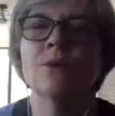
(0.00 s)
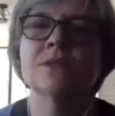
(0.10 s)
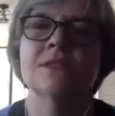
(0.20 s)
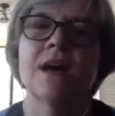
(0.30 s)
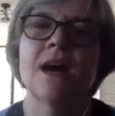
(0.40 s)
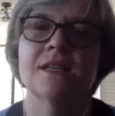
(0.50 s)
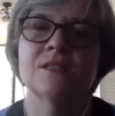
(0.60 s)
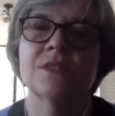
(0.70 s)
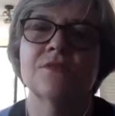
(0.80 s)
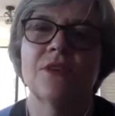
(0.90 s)
I was the
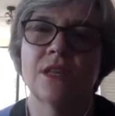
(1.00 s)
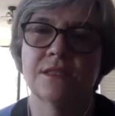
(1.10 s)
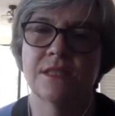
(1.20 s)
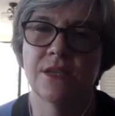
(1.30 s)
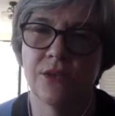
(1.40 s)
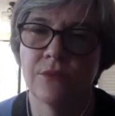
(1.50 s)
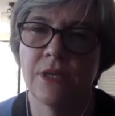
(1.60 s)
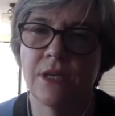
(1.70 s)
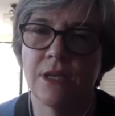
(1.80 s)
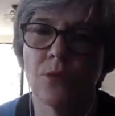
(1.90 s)
hospice volunteer,
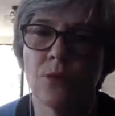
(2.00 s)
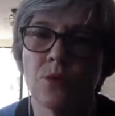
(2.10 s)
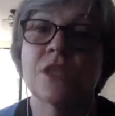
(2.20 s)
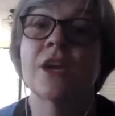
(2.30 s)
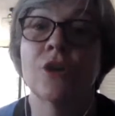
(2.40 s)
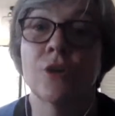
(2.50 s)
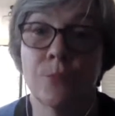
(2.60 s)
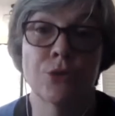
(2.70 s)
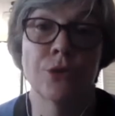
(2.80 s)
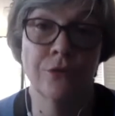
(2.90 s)
it was
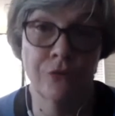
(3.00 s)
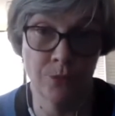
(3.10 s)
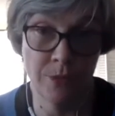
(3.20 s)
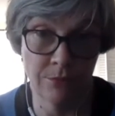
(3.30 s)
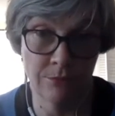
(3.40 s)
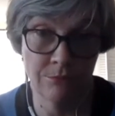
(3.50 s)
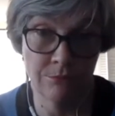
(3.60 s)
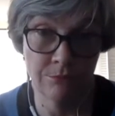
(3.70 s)
therapeutic for me